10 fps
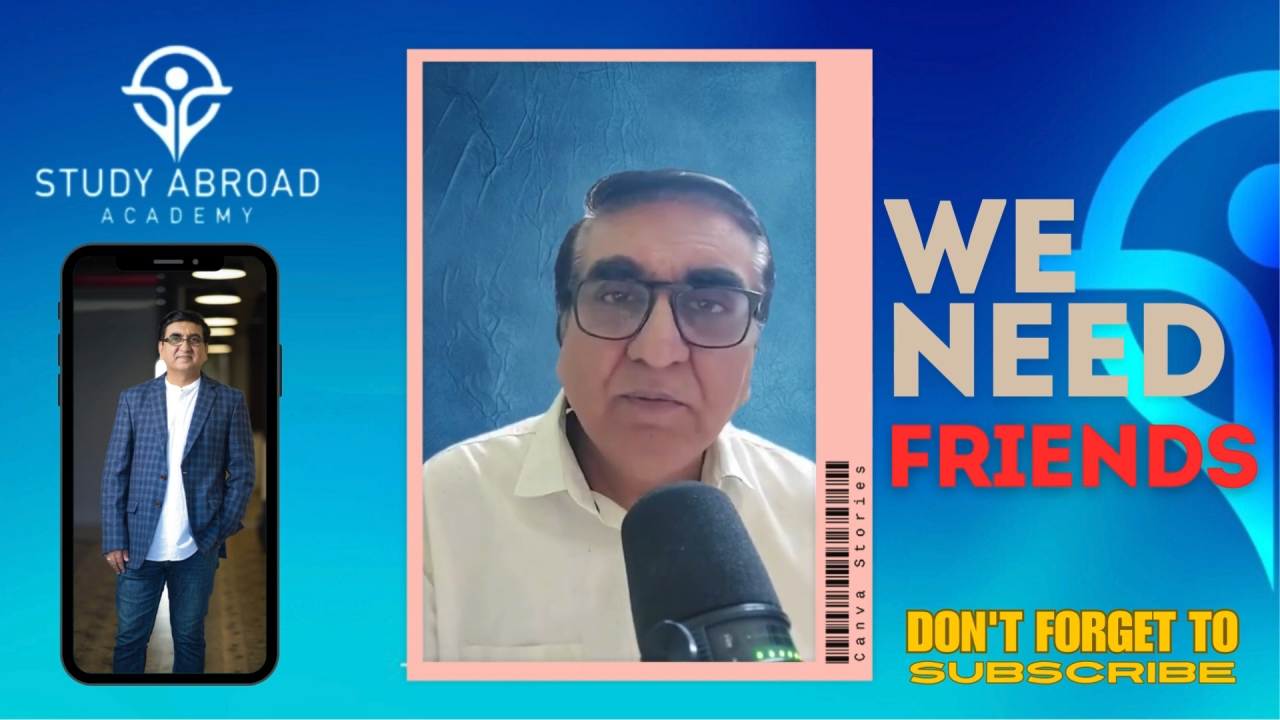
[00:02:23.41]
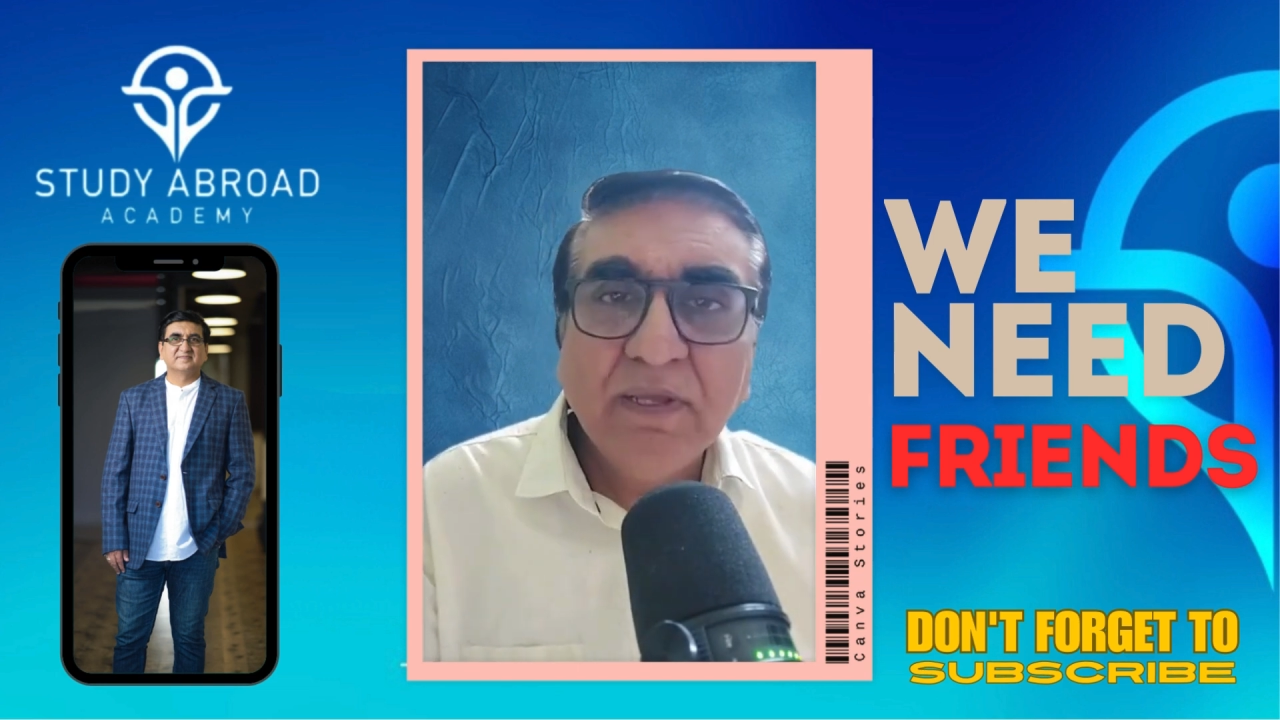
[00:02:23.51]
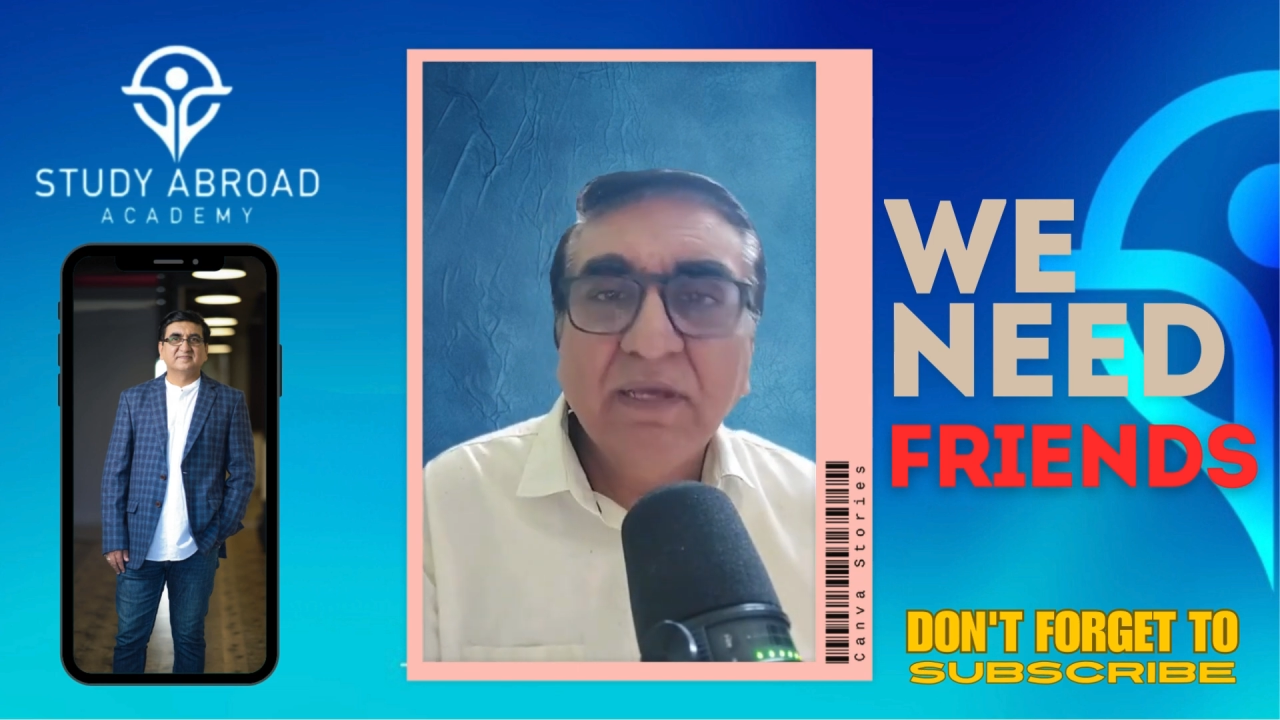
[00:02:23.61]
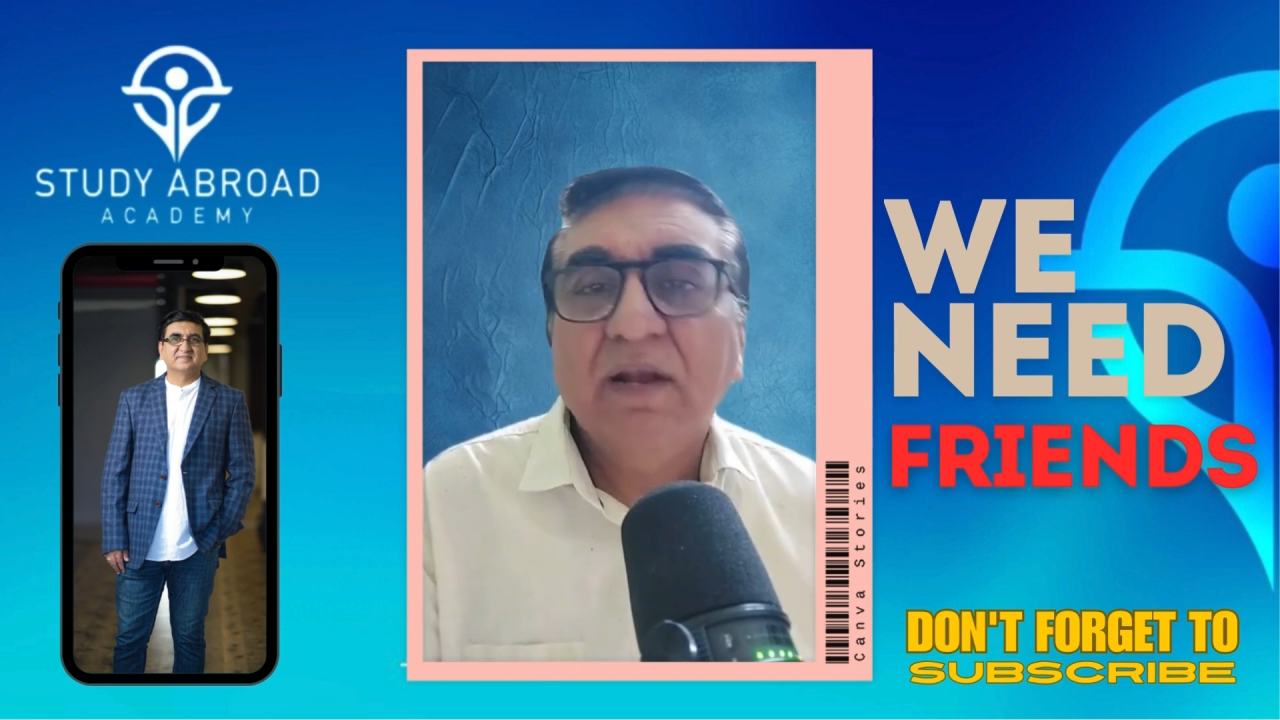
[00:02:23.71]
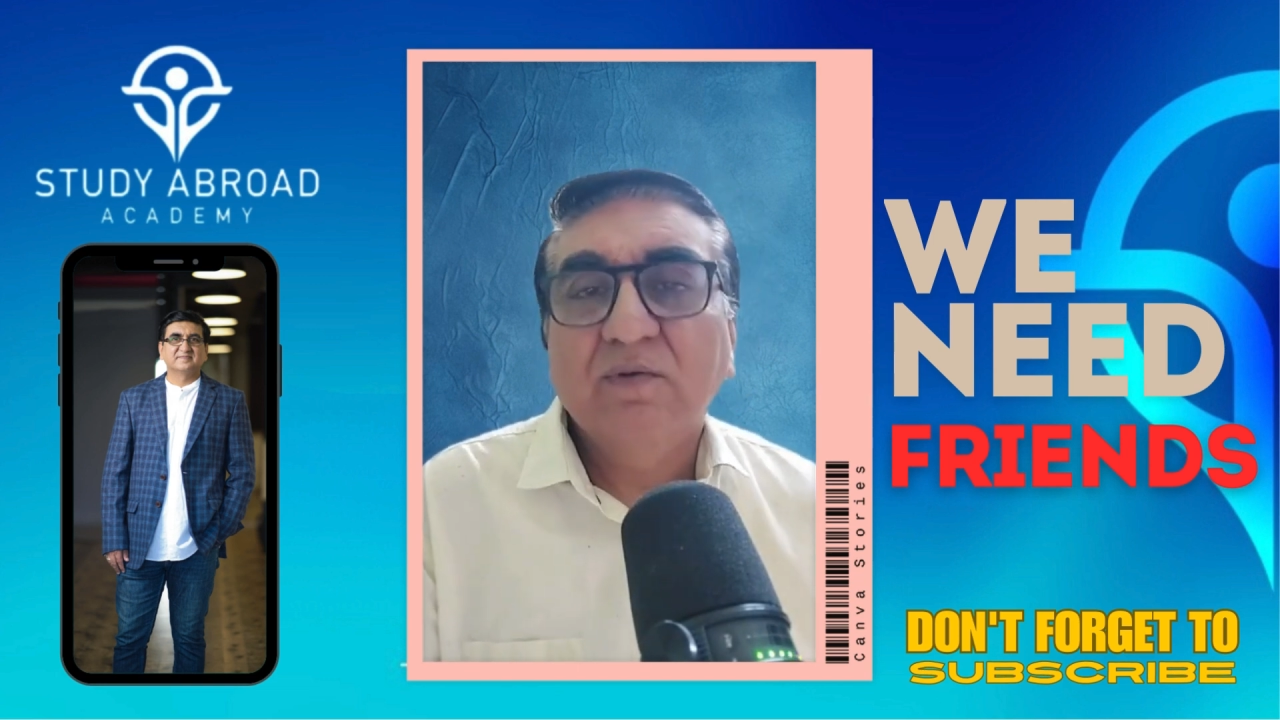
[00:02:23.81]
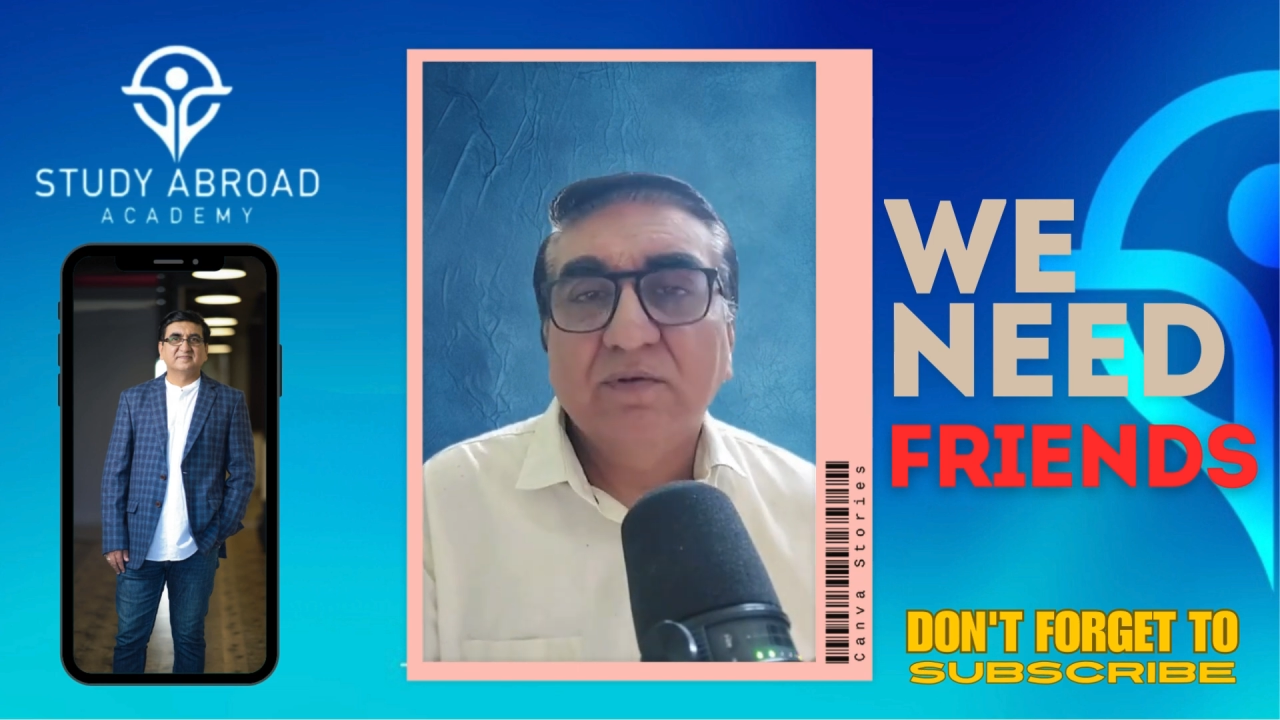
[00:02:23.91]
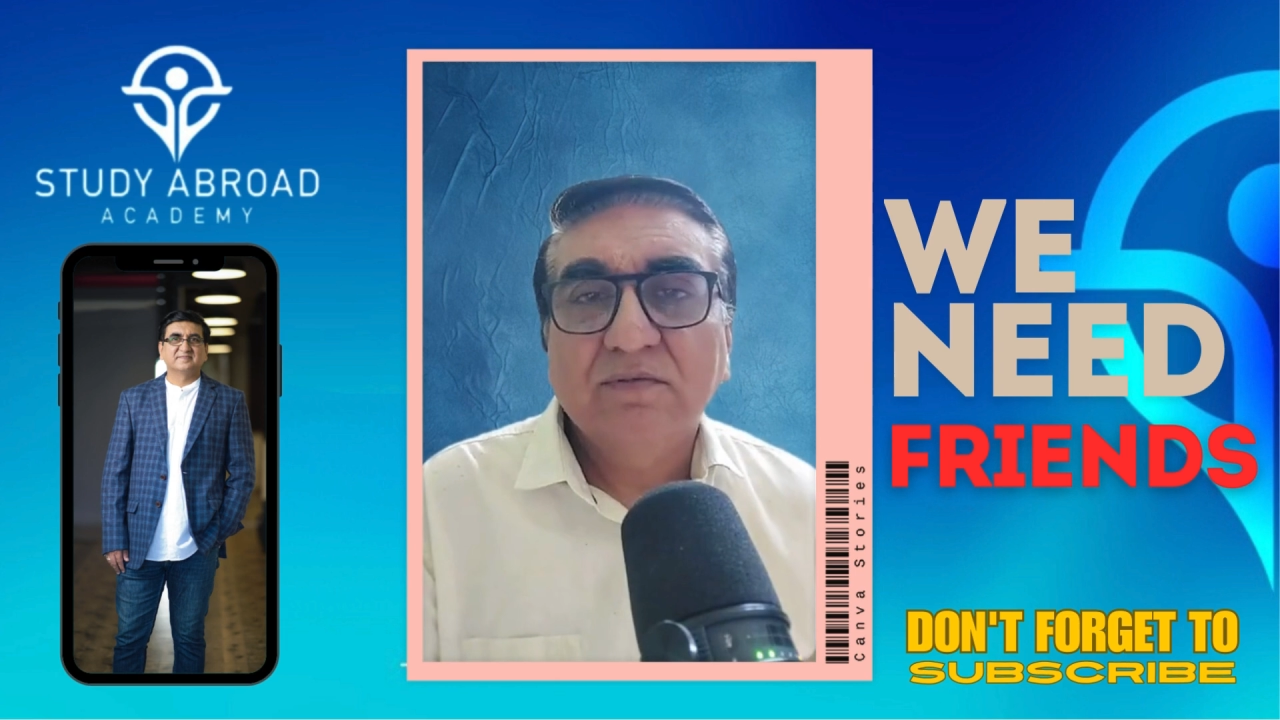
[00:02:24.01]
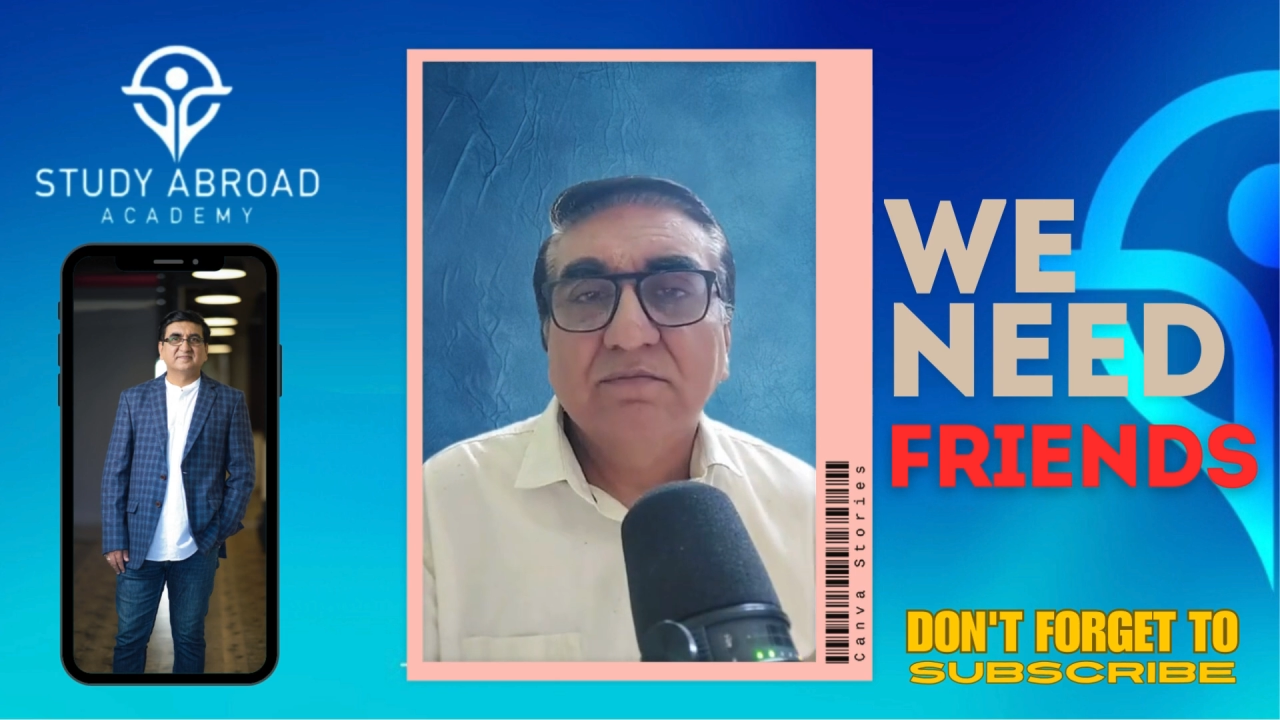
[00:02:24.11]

being around.